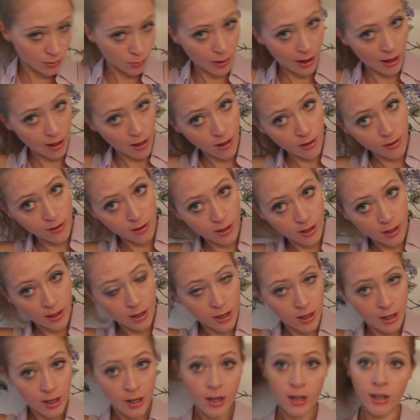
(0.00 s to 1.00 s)
well.
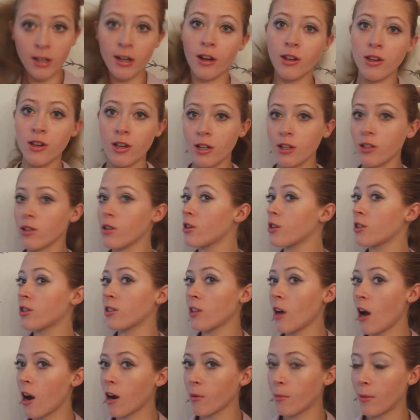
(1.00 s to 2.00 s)
Now you can do your
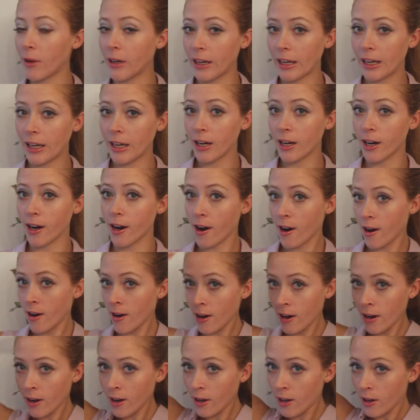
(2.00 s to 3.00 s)
sock bun
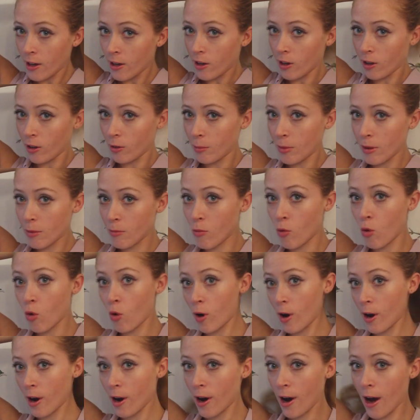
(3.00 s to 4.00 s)
here. It'll be
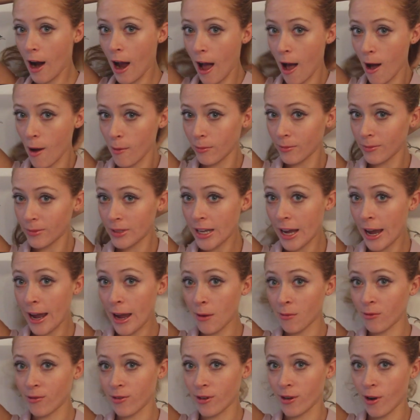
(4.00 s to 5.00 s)
more
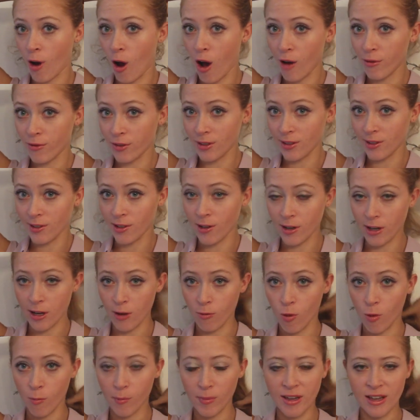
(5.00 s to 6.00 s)
tame for an office look and
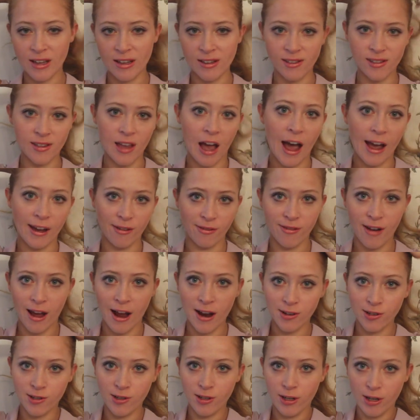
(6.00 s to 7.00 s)
won't be as high
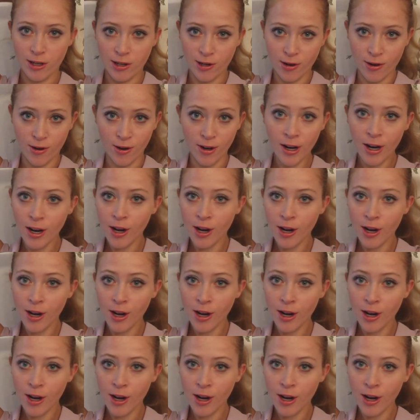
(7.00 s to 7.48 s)
fashion or